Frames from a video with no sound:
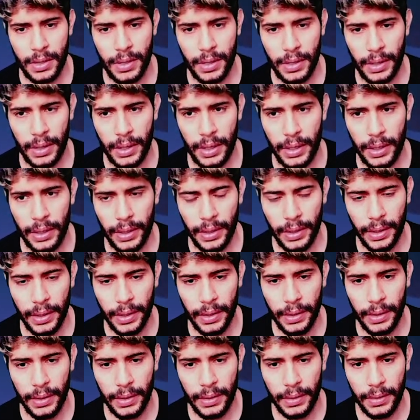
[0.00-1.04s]

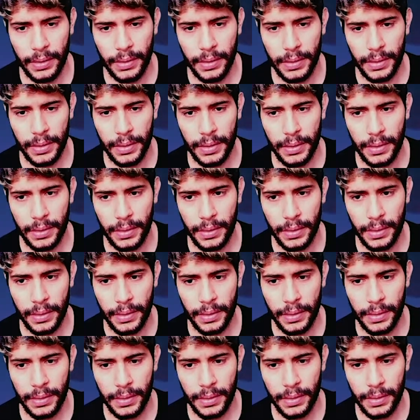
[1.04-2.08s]
And
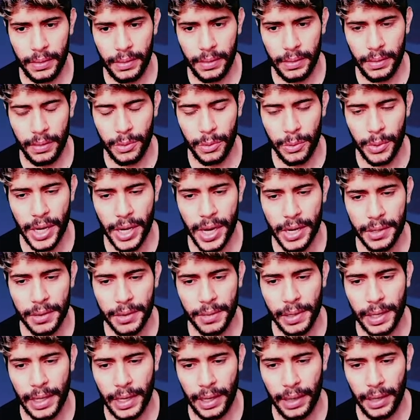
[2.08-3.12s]
do we
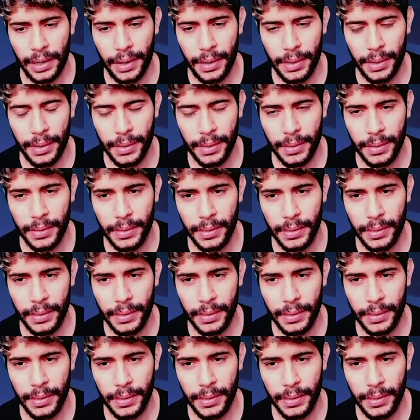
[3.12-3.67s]
actually KO?